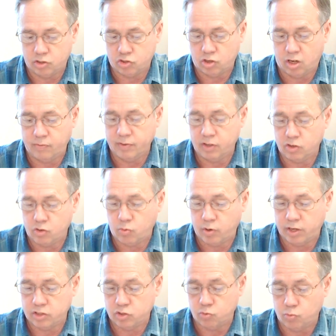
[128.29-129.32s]
solving
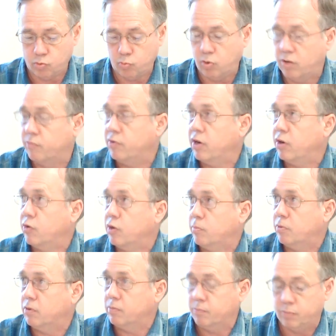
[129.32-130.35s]
equations with one
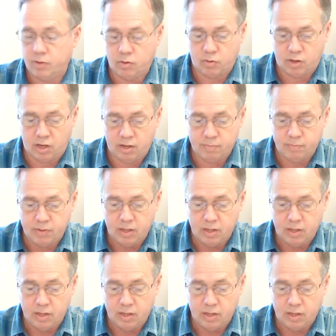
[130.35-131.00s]
variable, okay?